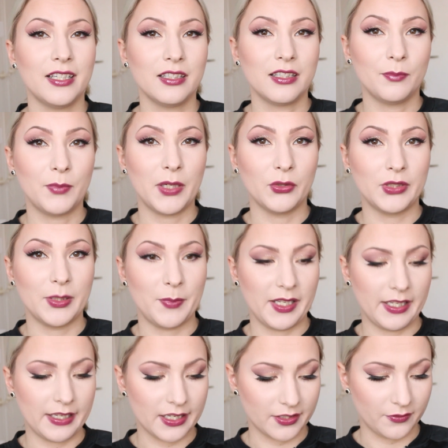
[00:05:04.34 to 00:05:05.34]
talk about the
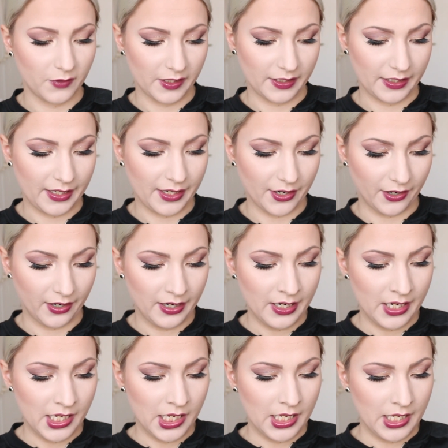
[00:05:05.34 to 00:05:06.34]
biggest one here.
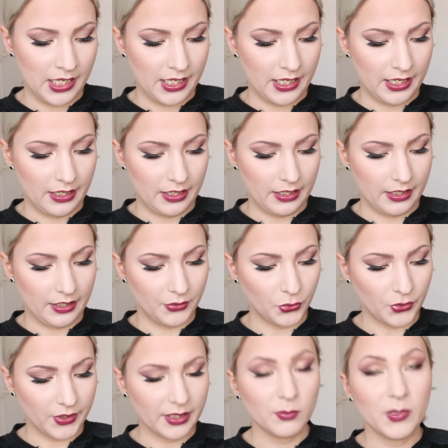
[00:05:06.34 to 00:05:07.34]

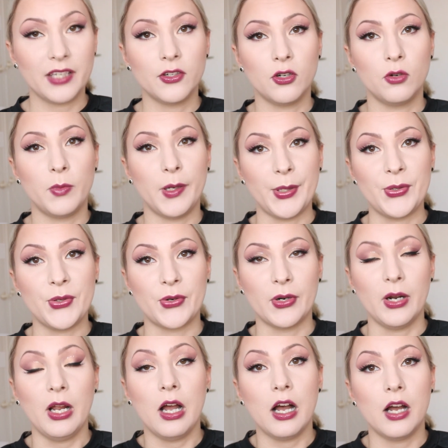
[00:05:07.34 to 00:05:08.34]
During my no buy
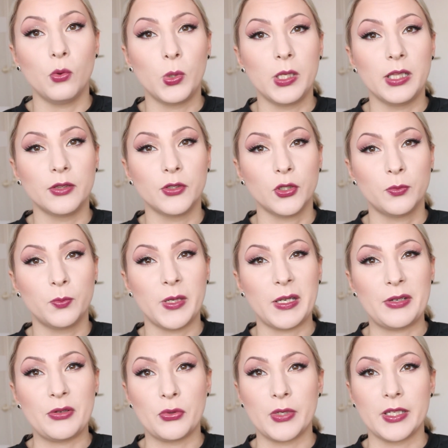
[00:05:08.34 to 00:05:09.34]
year, I will not
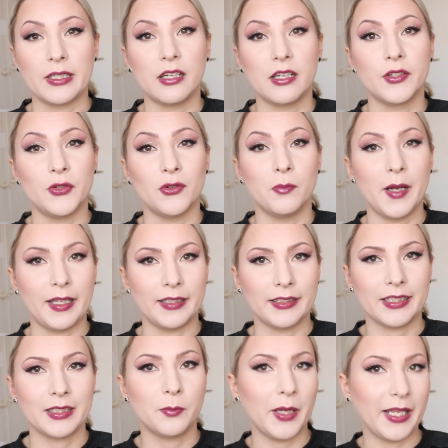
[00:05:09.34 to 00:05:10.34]
be doing a new
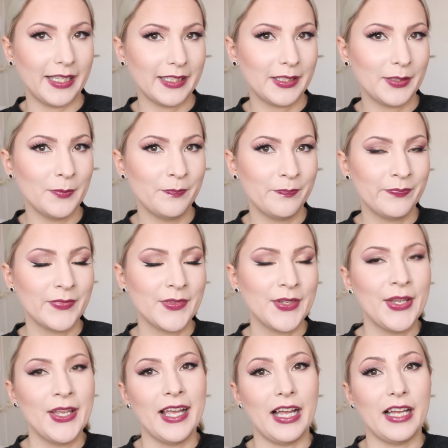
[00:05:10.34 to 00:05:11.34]
pan palette.
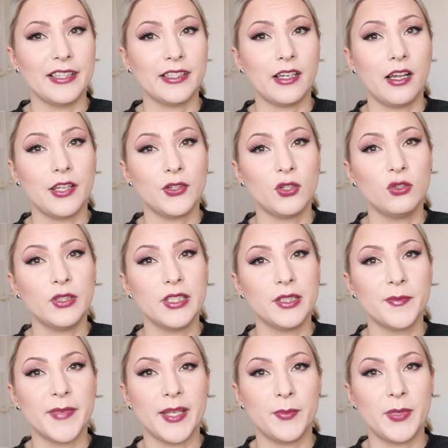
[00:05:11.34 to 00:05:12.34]
And I know
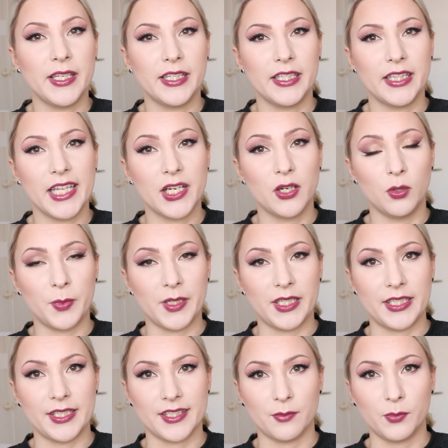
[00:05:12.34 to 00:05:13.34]
it may be a little
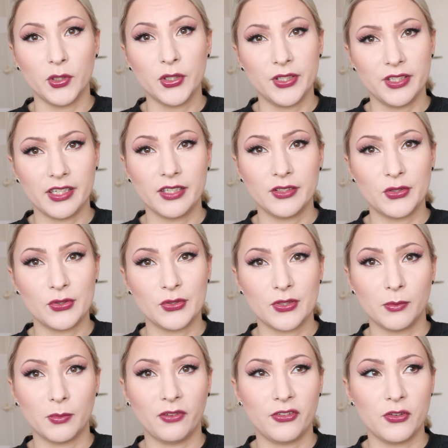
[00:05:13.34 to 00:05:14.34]
bit disappointing to
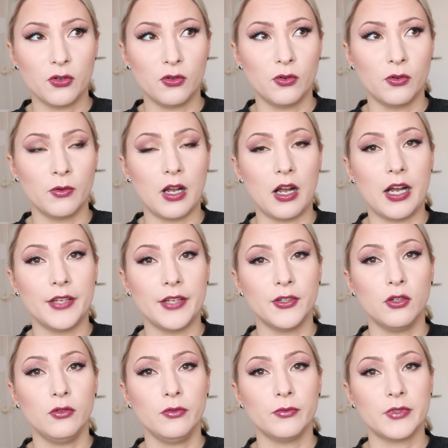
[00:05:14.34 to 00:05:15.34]
some of you. I
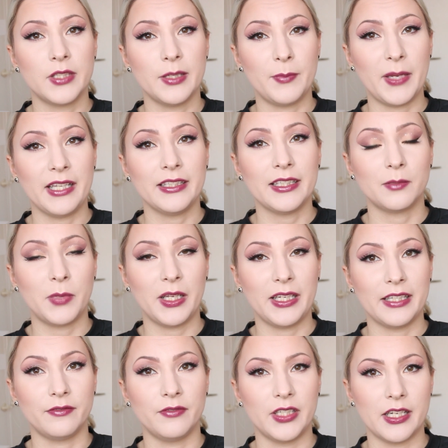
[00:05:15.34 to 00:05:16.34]
know the pan
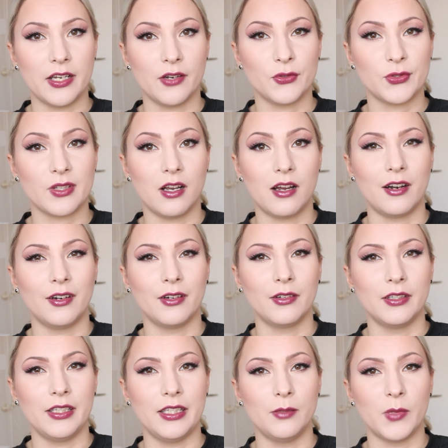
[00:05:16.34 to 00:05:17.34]
palette videos
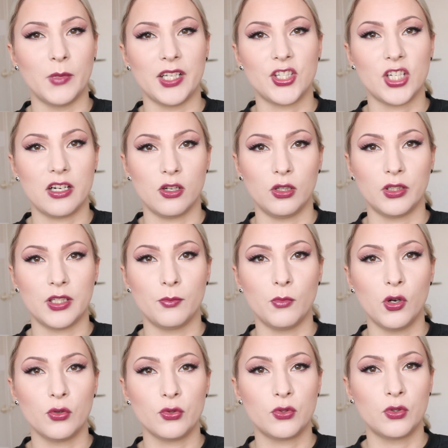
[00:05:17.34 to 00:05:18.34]
are in my channel the
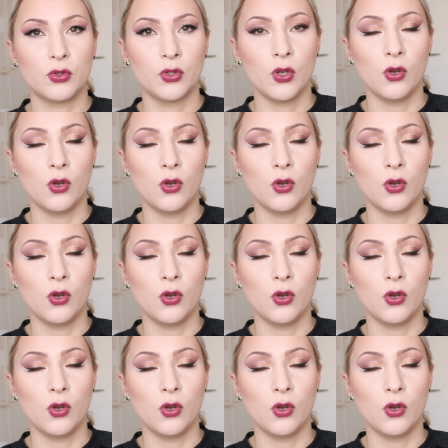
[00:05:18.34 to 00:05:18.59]
most